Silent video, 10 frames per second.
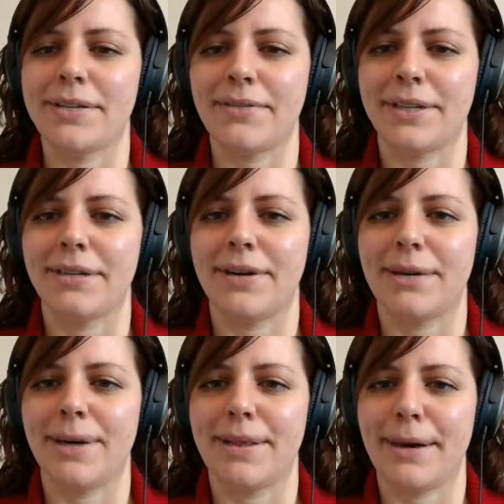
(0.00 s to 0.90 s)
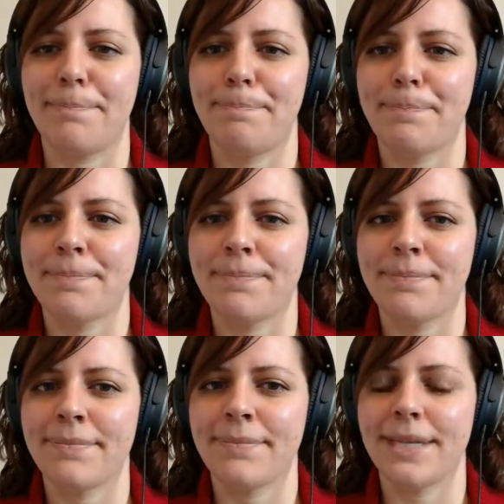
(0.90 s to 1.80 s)
I would definitely recommend that.
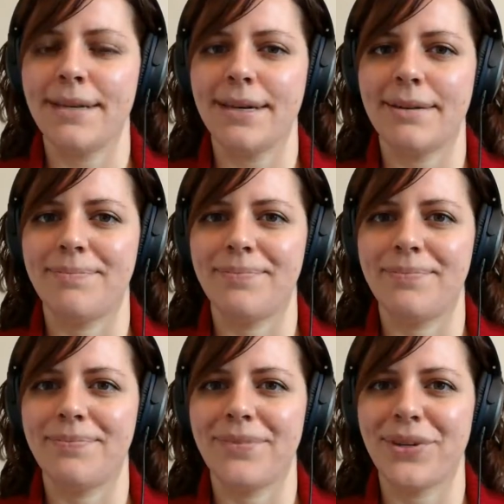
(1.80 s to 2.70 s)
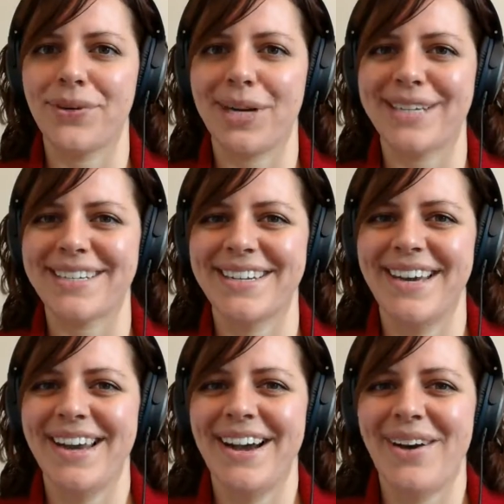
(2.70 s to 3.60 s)
Yeah. Great.
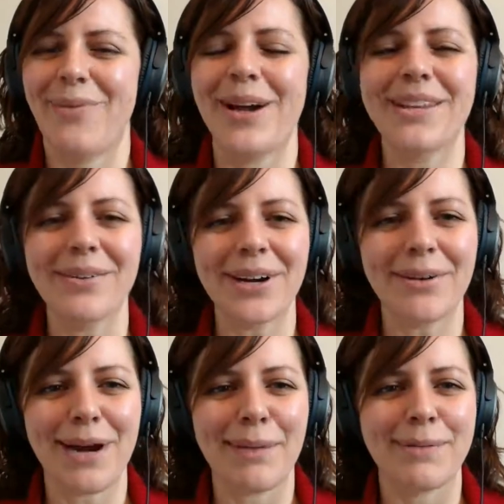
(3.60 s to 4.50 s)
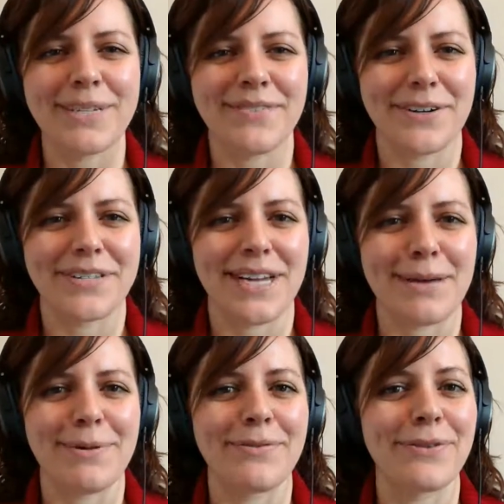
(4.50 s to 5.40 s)
Well, I think we're going to wrap up for
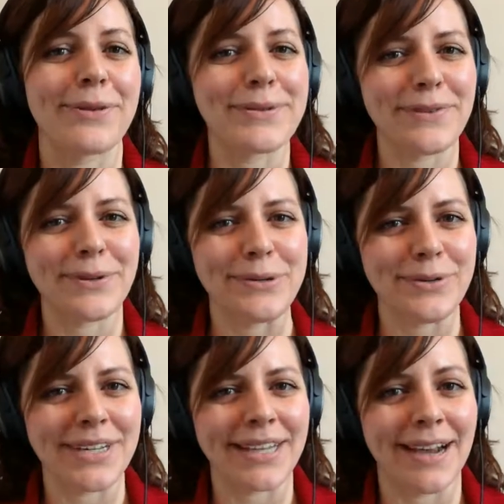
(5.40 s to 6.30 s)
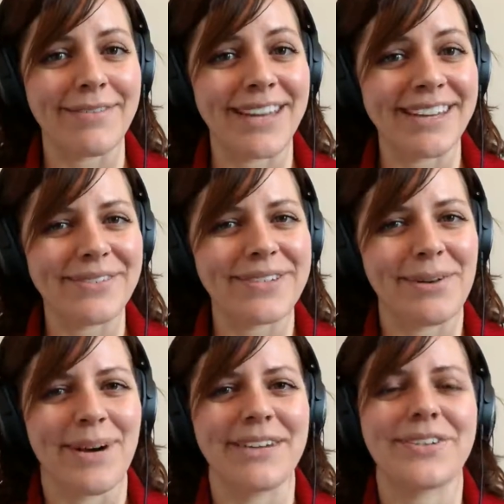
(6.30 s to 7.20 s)
today, but for those of you who tuned in live, thank you
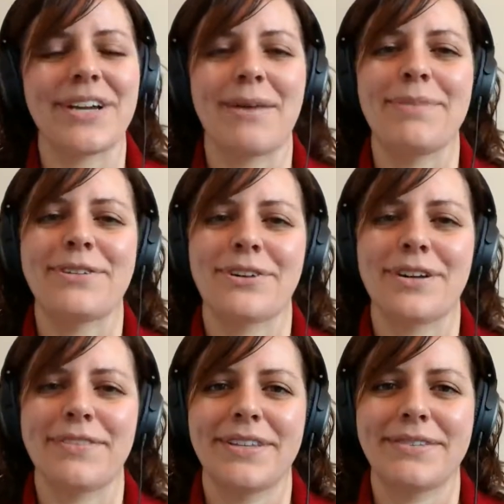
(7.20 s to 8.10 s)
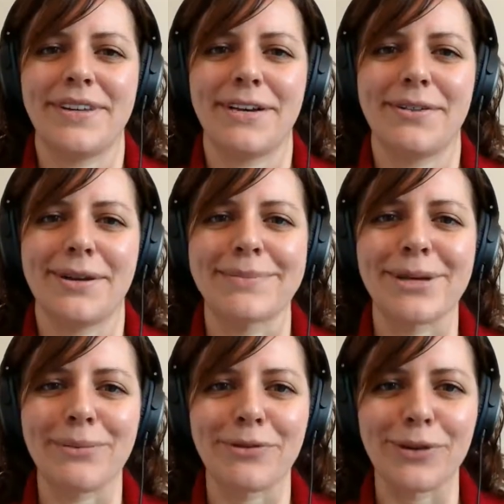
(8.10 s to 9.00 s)
so much. Be sure to give this video a thumbs
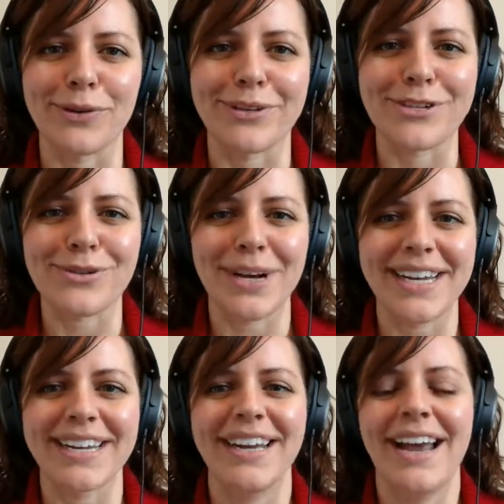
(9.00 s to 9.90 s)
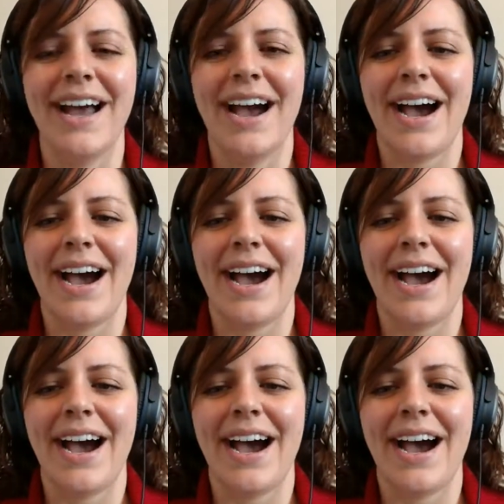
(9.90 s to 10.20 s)
up if you have enjoyed it.